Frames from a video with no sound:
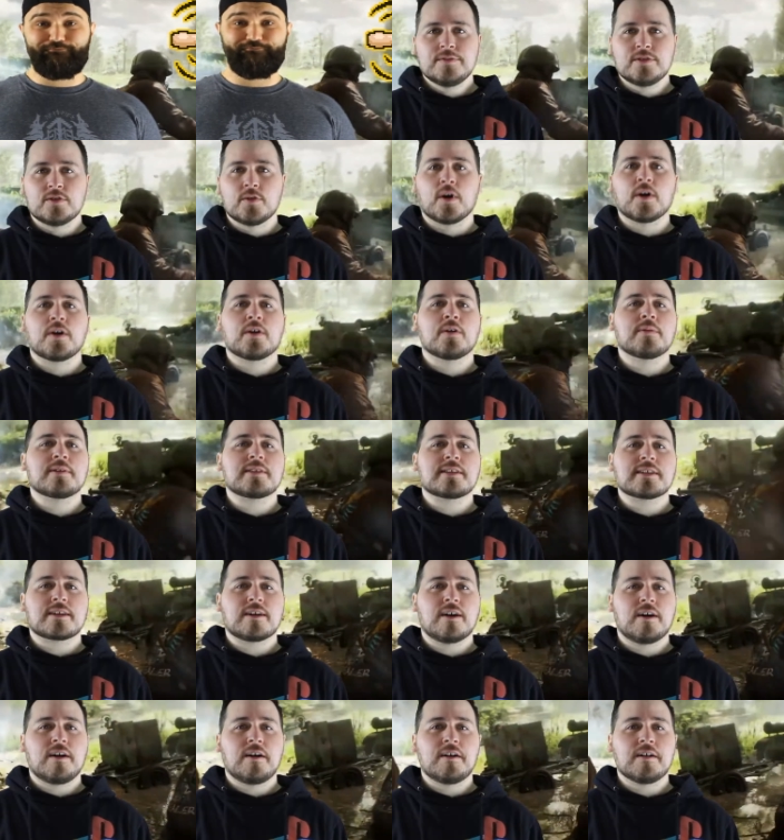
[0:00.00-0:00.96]
Do you want to know what they
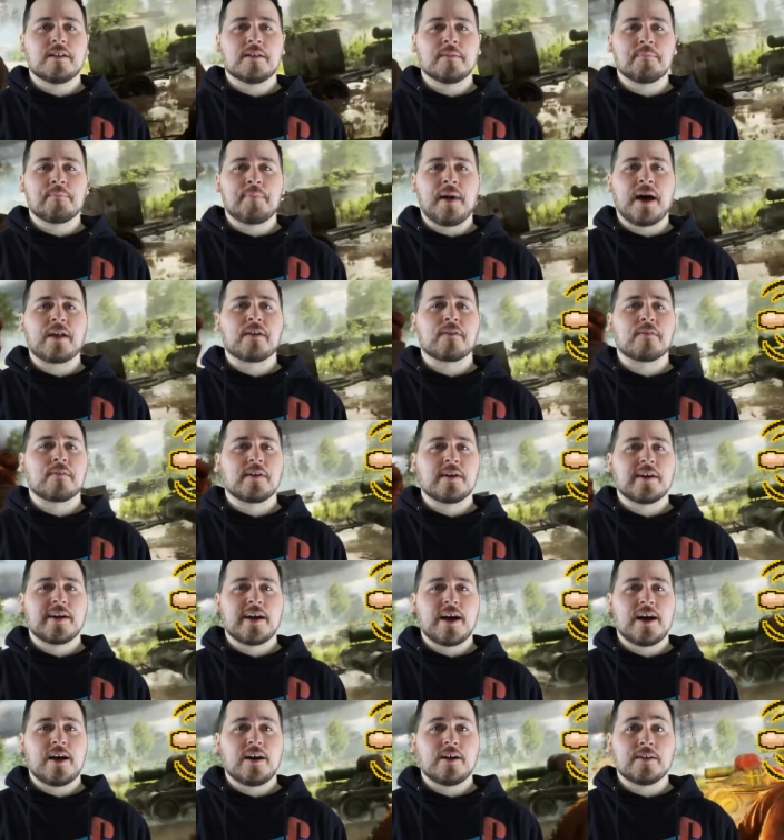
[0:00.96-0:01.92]
call a battle
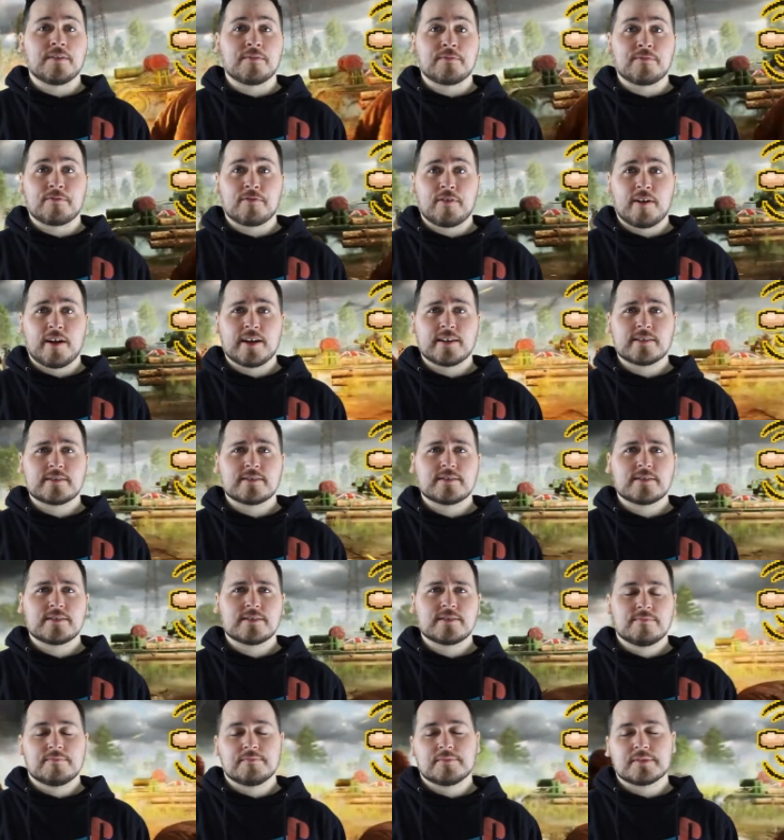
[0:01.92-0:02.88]
royale in
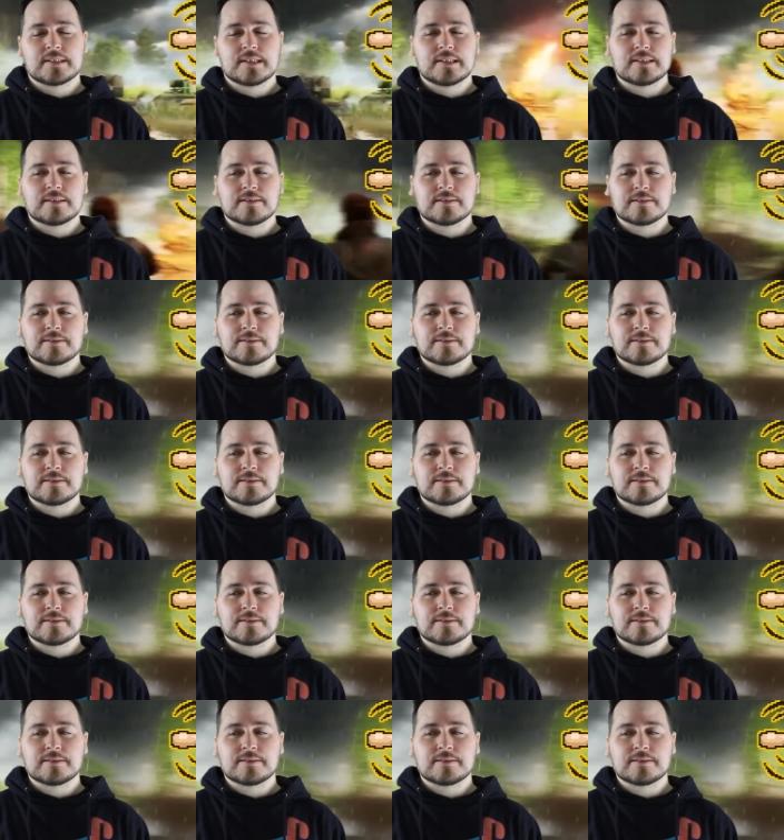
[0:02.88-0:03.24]
France, besides the